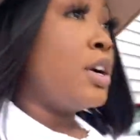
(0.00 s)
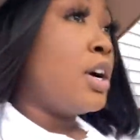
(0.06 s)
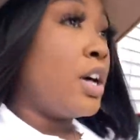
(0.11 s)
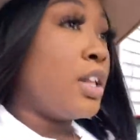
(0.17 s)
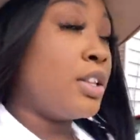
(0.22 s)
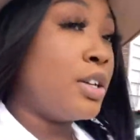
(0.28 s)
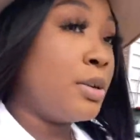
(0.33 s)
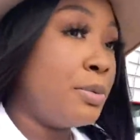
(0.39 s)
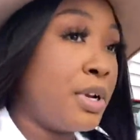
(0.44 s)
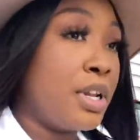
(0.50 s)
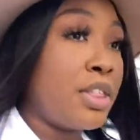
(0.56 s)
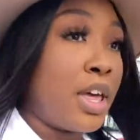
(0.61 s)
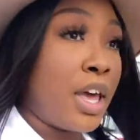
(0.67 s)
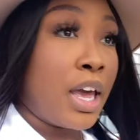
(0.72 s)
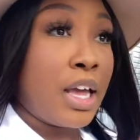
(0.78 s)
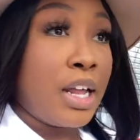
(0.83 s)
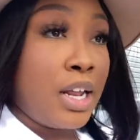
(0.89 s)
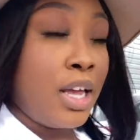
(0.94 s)
A little bit of
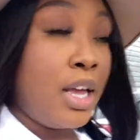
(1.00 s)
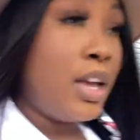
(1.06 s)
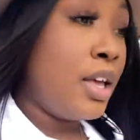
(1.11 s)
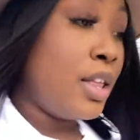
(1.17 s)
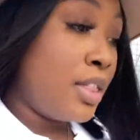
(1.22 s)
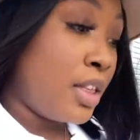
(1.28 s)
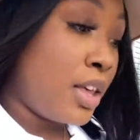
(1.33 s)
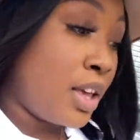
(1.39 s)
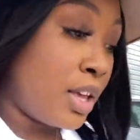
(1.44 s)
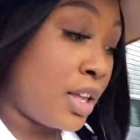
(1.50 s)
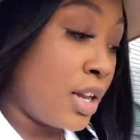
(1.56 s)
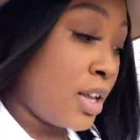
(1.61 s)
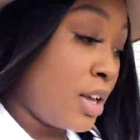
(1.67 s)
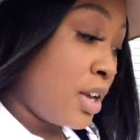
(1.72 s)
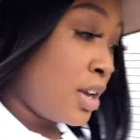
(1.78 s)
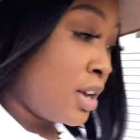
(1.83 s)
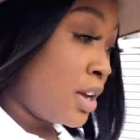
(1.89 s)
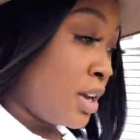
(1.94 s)
that. And then
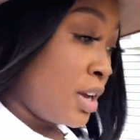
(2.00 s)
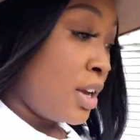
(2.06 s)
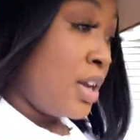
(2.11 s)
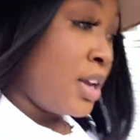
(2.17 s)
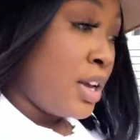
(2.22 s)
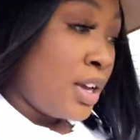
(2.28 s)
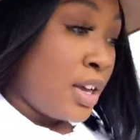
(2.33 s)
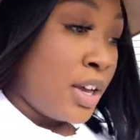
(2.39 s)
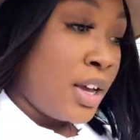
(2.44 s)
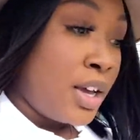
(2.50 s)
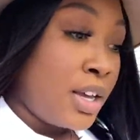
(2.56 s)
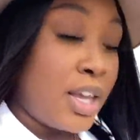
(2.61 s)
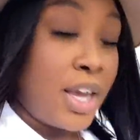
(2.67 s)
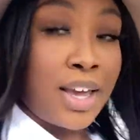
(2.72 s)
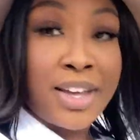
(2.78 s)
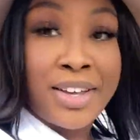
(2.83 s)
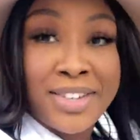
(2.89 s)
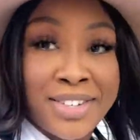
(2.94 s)
yeah.